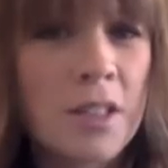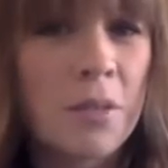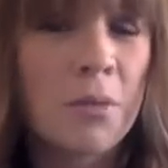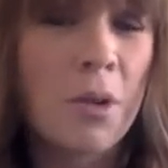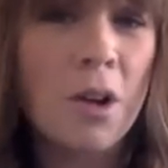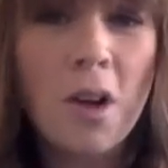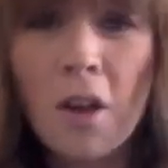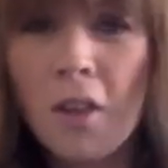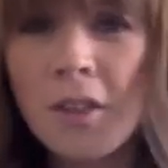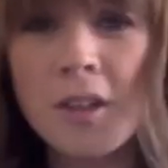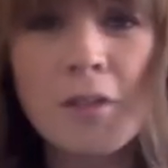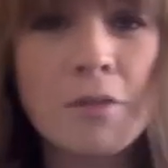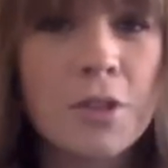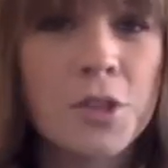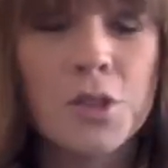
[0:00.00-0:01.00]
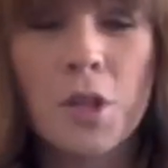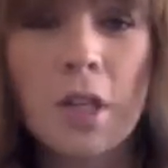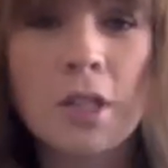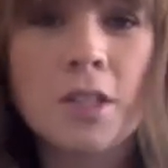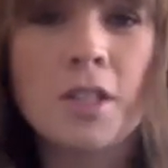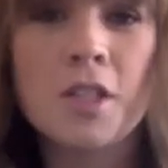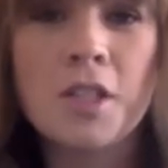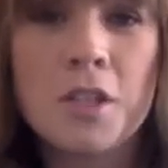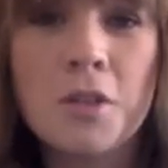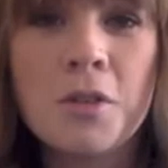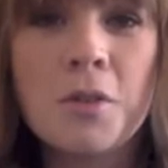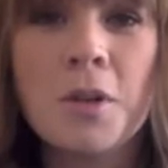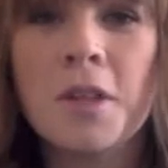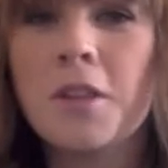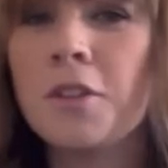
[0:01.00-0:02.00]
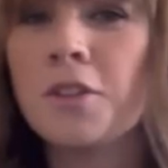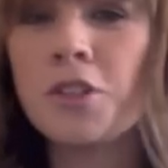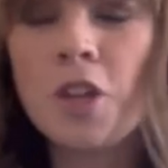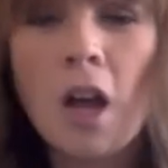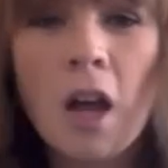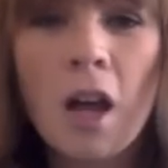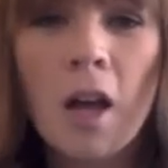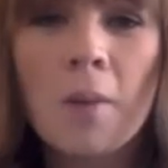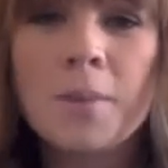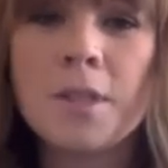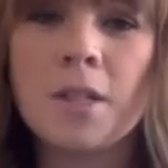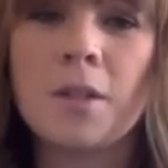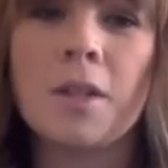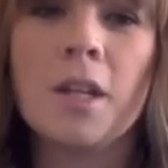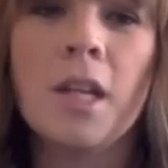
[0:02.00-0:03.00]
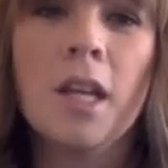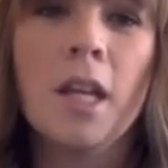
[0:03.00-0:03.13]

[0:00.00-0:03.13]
and what all the different trucks do and their jobs, and